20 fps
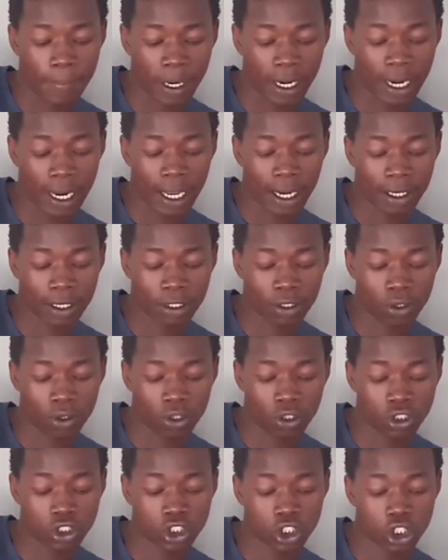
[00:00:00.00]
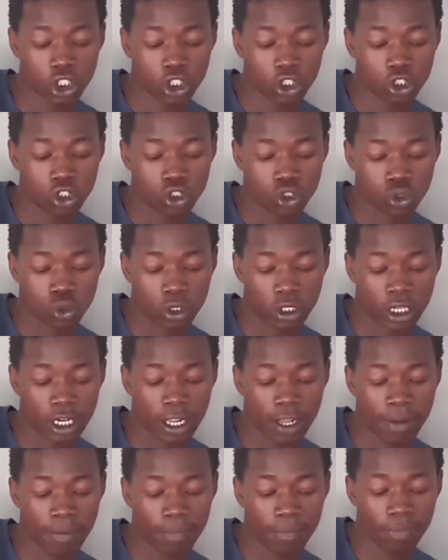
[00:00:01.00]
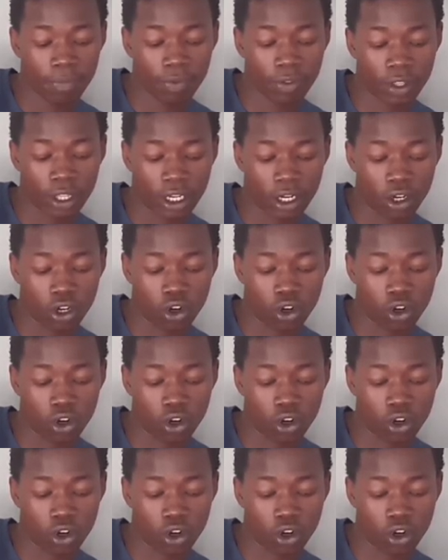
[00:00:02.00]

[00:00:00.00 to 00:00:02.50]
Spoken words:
black note to name the